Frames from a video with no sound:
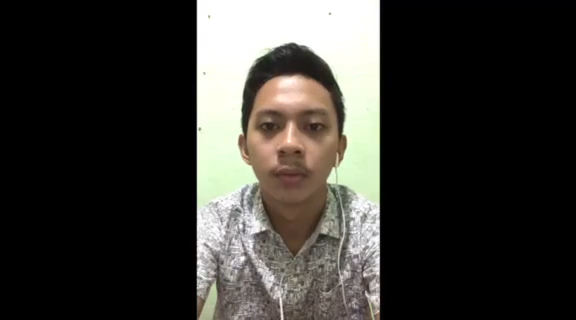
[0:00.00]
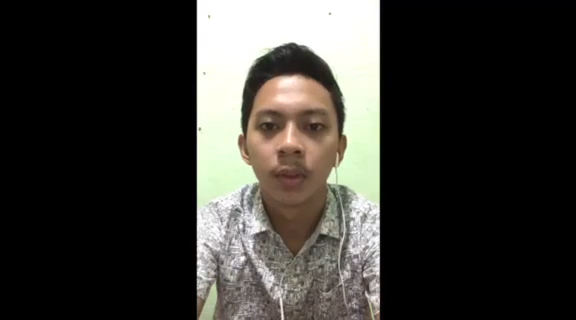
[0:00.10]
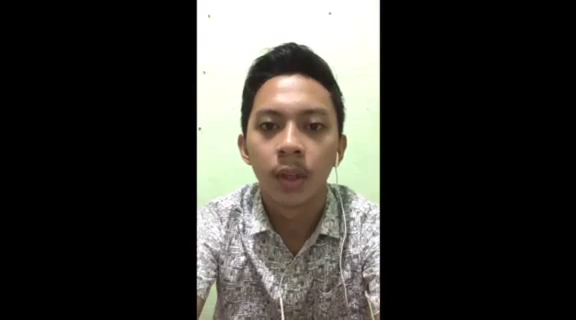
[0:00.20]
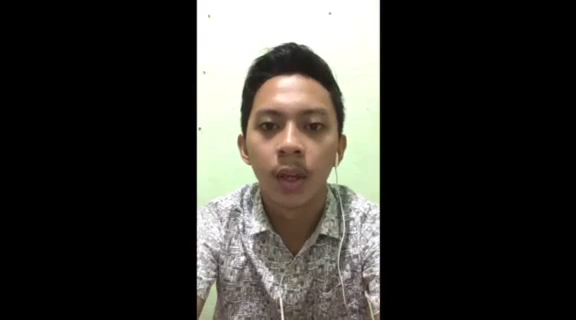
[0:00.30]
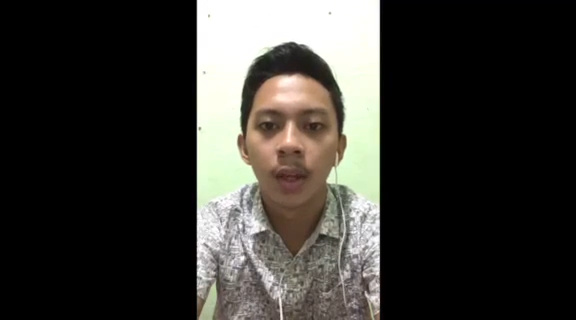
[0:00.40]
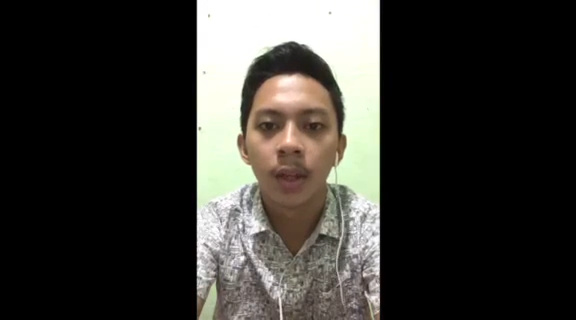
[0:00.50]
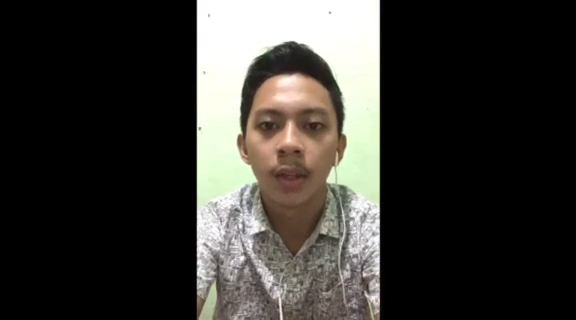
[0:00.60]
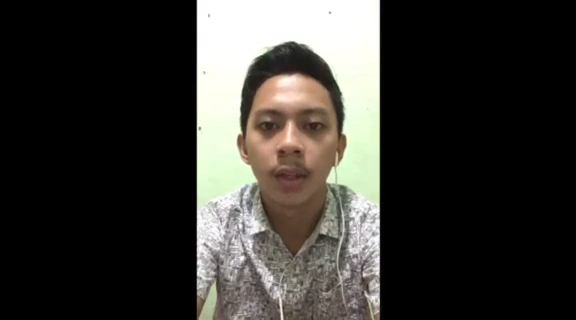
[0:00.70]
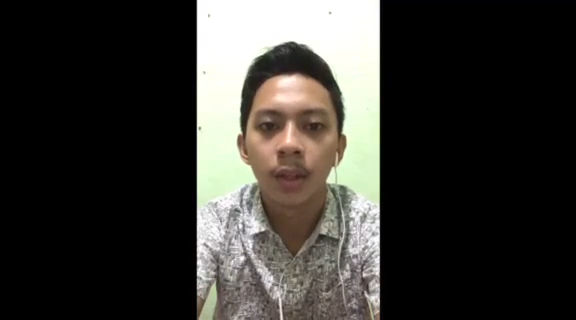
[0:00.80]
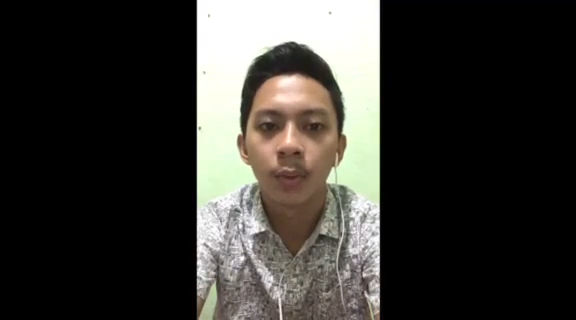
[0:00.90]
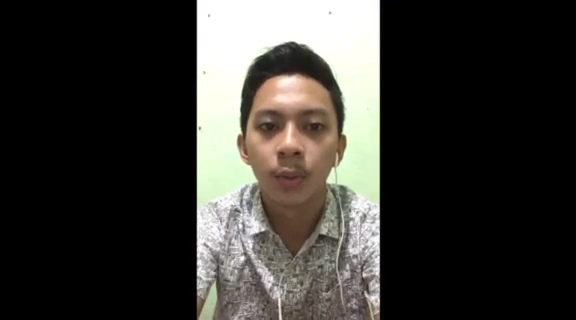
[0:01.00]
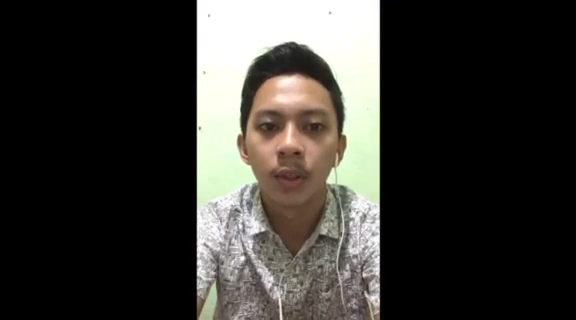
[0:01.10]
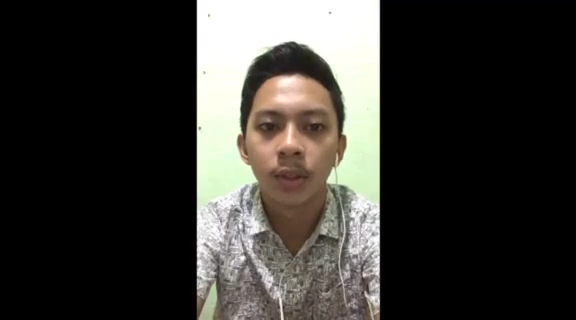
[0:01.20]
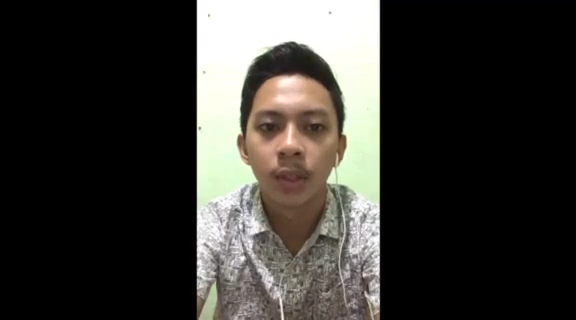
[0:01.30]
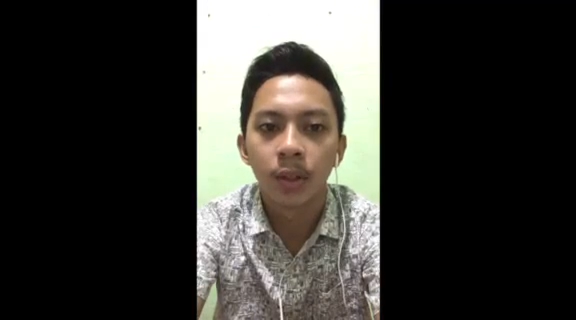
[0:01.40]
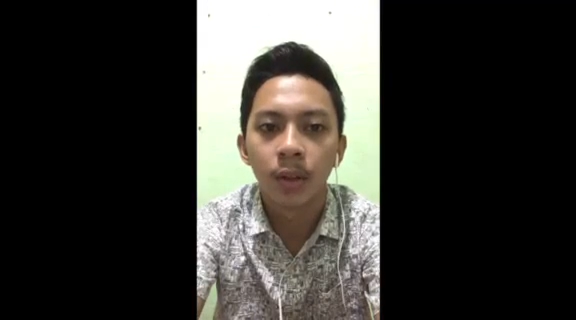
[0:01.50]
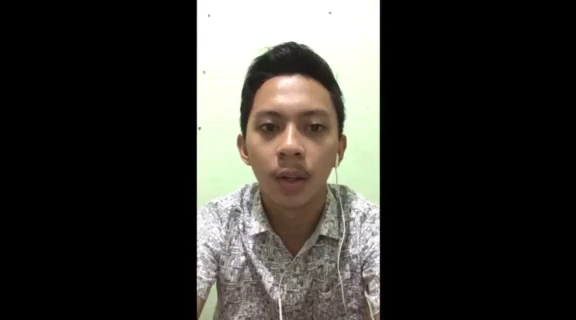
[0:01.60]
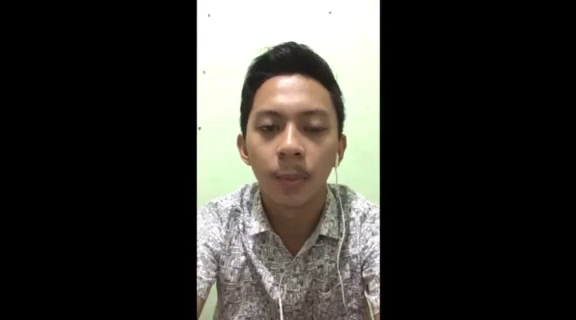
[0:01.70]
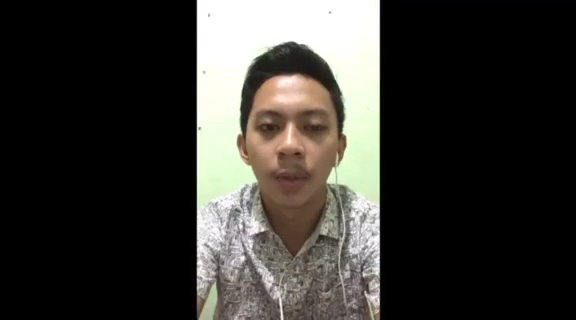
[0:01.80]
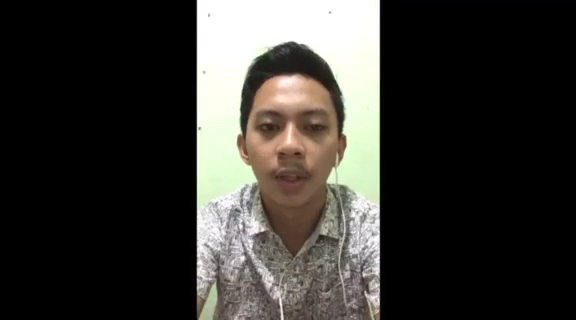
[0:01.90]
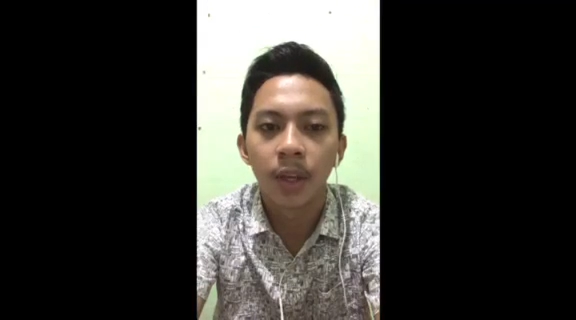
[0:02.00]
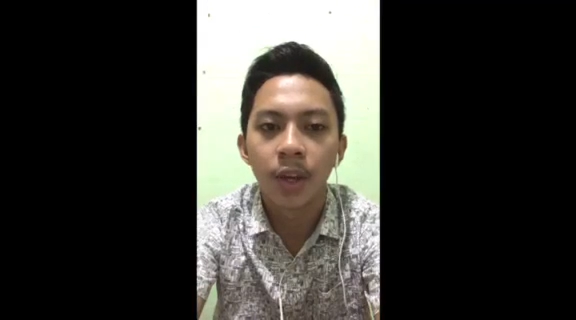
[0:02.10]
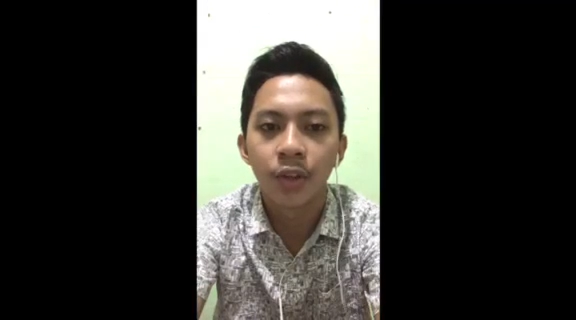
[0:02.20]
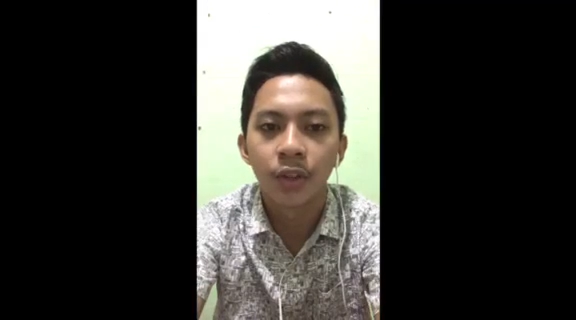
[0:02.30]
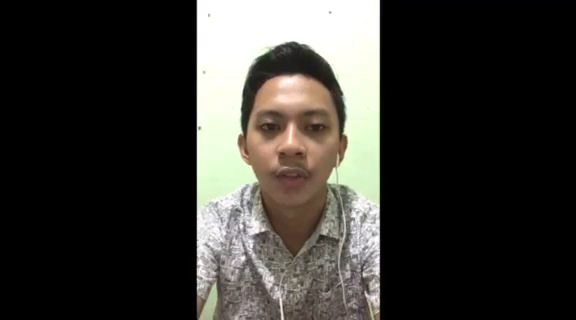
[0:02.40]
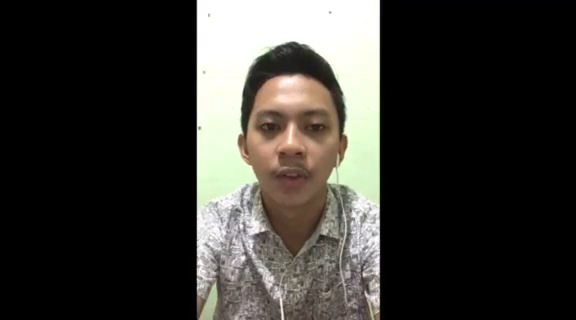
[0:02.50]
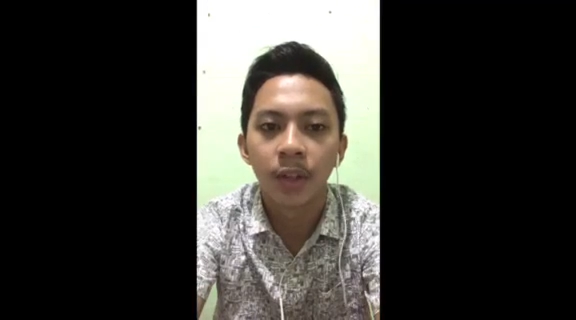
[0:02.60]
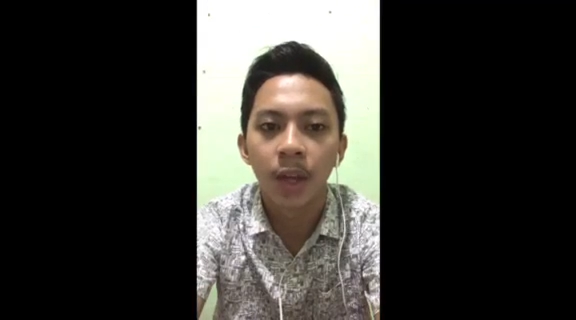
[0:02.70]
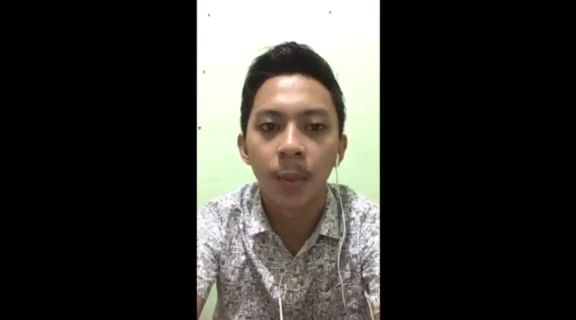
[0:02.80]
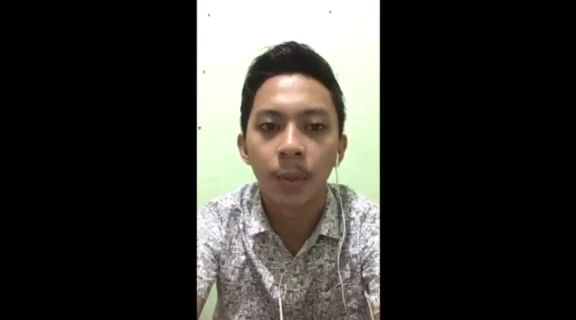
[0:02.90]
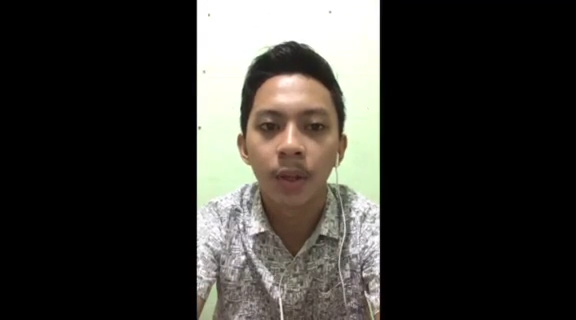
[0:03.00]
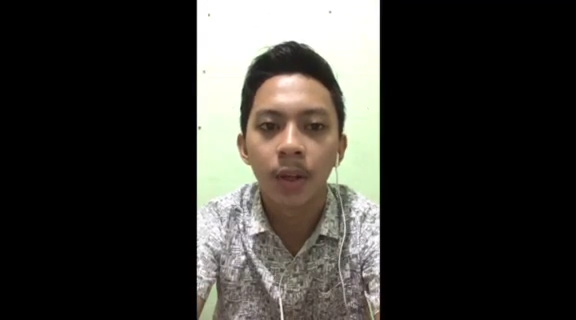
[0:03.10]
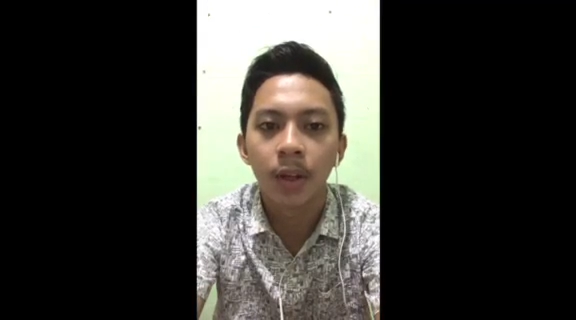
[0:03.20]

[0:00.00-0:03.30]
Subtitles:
killing it with a single application of a chemical